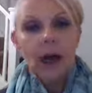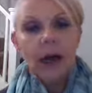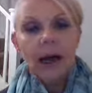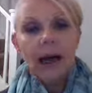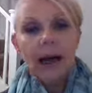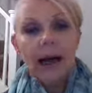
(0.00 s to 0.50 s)

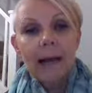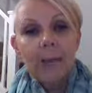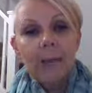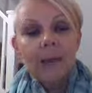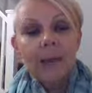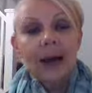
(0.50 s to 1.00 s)

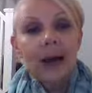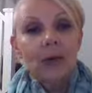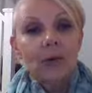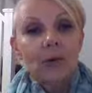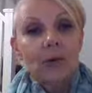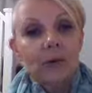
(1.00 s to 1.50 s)
And
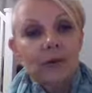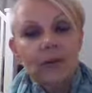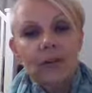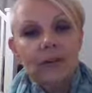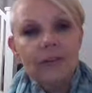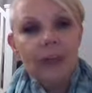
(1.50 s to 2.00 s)
of course,
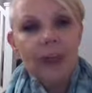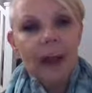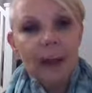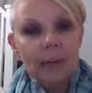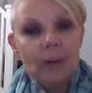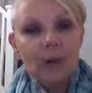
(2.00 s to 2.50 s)
if that
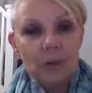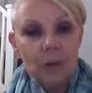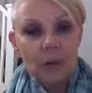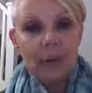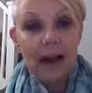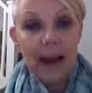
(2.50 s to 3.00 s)
happened to
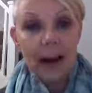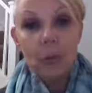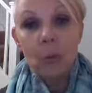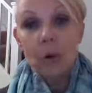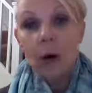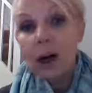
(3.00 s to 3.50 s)
us at
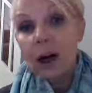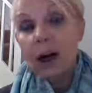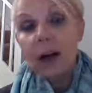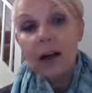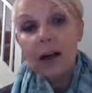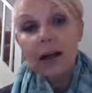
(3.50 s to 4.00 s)

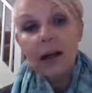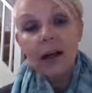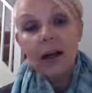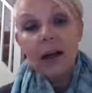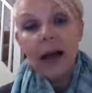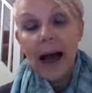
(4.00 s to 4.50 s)
work
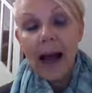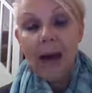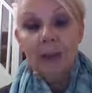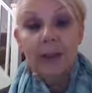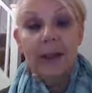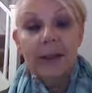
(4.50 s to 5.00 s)

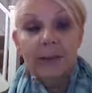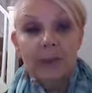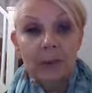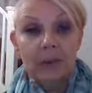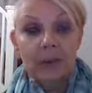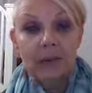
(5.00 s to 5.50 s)
and we
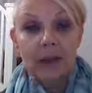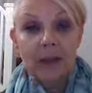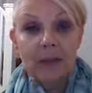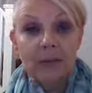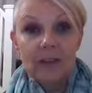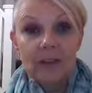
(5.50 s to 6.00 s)
experience
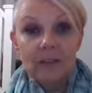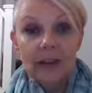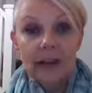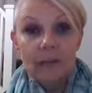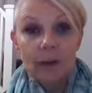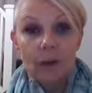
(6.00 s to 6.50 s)
that deep
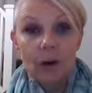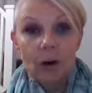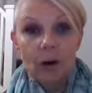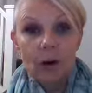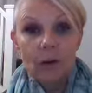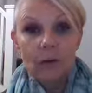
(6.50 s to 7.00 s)
level
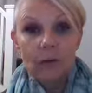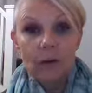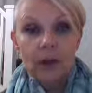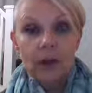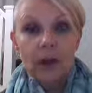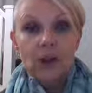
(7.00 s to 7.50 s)
of
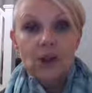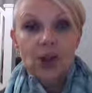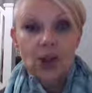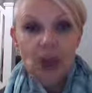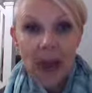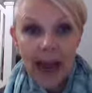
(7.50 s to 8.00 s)

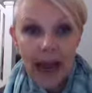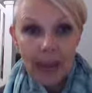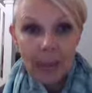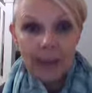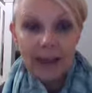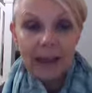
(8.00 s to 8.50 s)

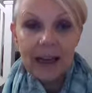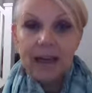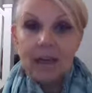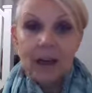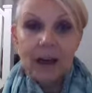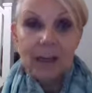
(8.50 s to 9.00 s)
shame and
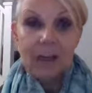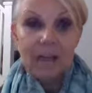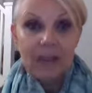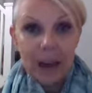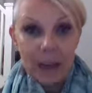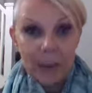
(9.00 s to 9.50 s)
having
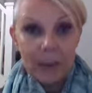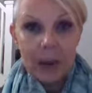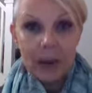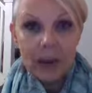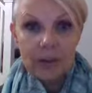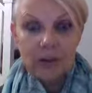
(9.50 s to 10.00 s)
upset the
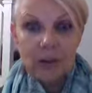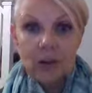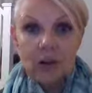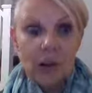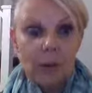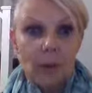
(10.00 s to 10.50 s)

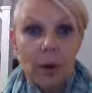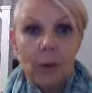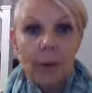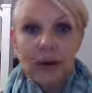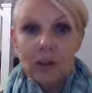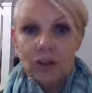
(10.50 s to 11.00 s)
person, our
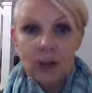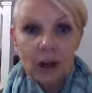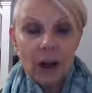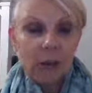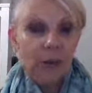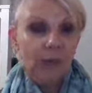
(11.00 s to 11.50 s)

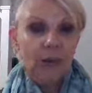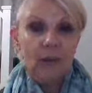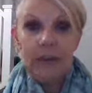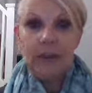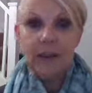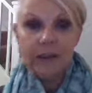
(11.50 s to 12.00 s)
manager, we're trying to
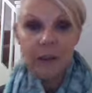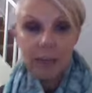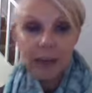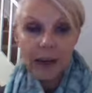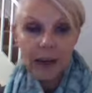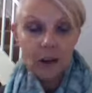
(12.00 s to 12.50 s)
please our
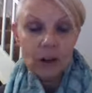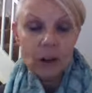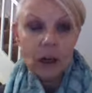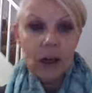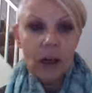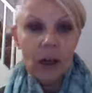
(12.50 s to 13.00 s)

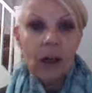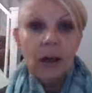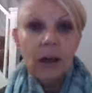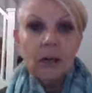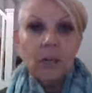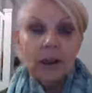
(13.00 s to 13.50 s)
manager,
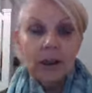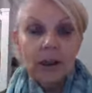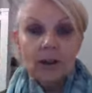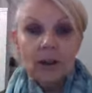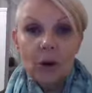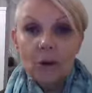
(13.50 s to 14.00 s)

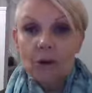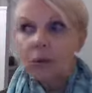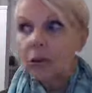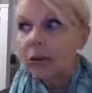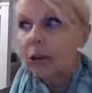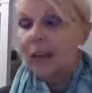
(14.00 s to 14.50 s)
we don't want
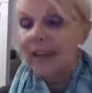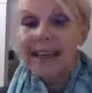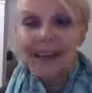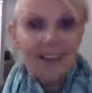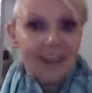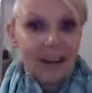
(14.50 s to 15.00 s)
to look like an
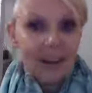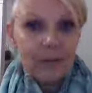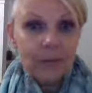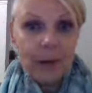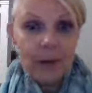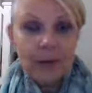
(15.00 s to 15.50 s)
idiot in
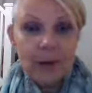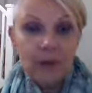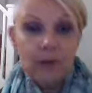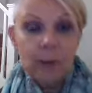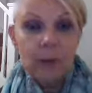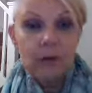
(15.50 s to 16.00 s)
front of
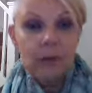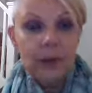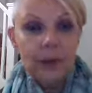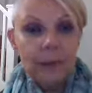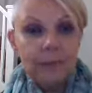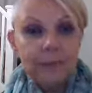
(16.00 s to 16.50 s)

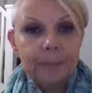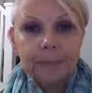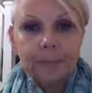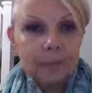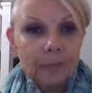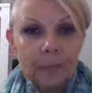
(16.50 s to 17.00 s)
everybody,
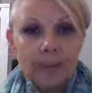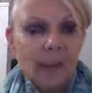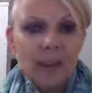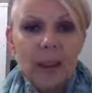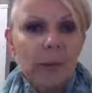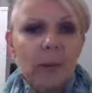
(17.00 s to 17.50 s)

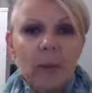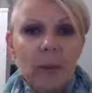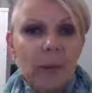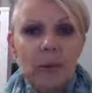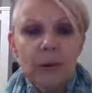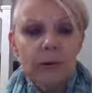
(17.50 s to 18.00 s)
then we
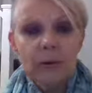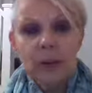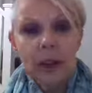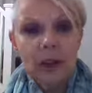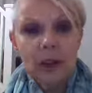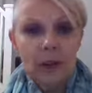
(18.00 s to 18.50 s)
probably wouldn't feel
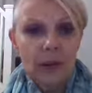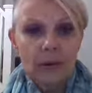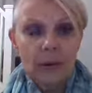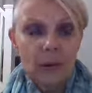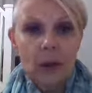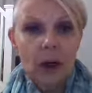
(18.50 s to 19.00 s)
like going
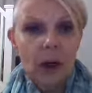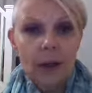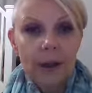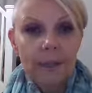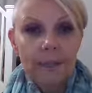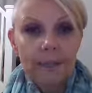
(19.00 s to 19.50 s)
into
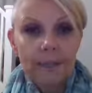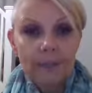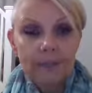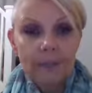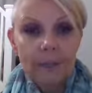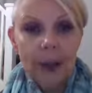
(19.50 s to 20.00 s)
work.
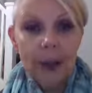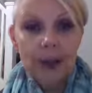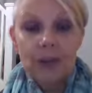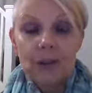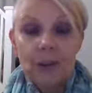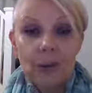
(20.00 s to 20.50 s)
And
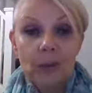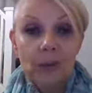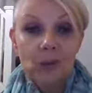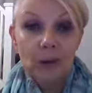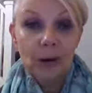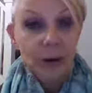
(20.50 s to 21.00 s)
every time we
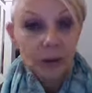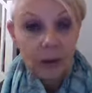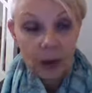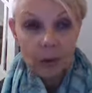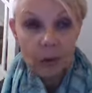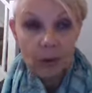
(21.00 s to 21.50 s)
tried to
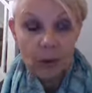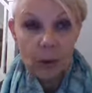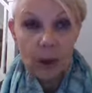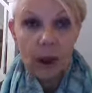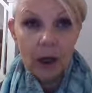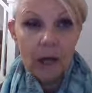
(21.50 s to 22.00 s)
go into
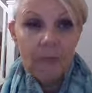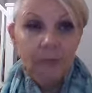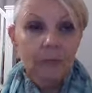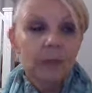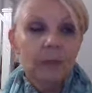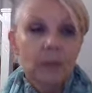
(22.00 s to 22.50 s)
work,
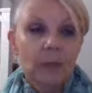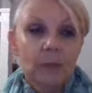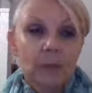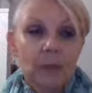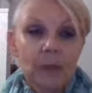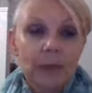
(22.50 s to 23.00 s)

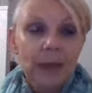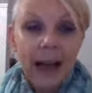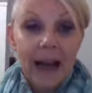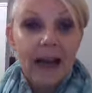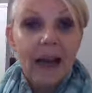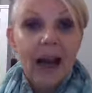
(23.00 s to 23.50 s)
we'd probably
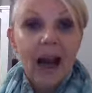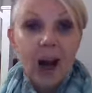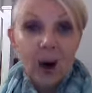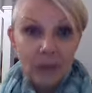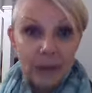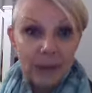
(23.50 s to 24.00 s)
get
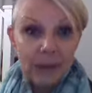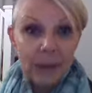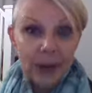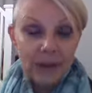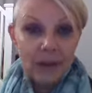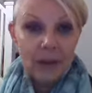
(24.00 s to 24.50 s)
a really
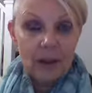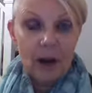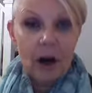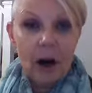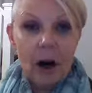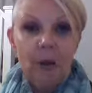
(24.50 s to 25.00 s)
racing
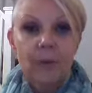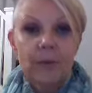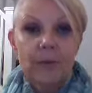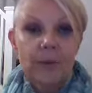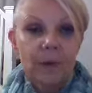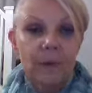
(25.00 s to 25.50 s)
heart, we'd
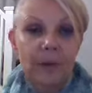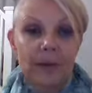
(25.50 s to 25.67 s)
feel a bit